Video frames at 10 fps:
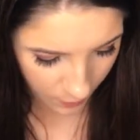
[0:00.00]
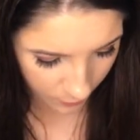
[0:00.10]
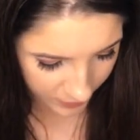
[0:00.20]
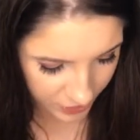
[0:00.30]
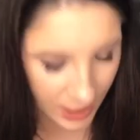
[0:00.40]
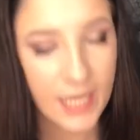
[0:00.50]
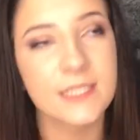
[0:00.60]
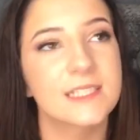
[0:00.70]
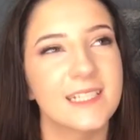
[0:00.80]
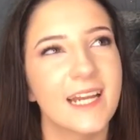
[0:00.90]
which I
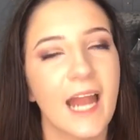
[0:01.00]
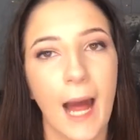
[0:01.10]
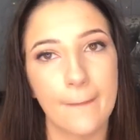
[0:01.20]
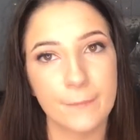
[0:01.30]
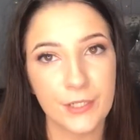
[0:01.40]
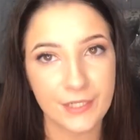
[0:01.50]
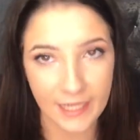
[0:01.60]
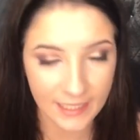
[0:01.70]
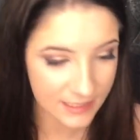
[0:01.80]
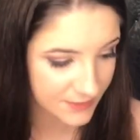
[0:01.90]
seen in Amber
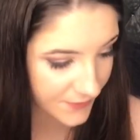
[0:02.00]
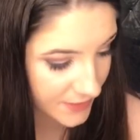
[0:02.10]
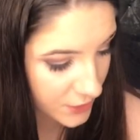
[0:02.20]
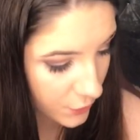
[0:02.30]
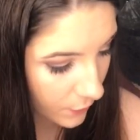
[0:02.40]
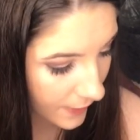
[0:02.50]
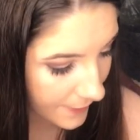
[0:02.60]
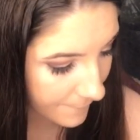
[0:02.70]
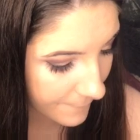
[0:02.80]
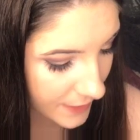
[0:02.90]
Knight's video,
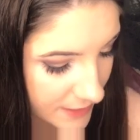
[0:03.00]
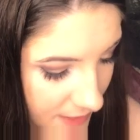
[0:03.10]
because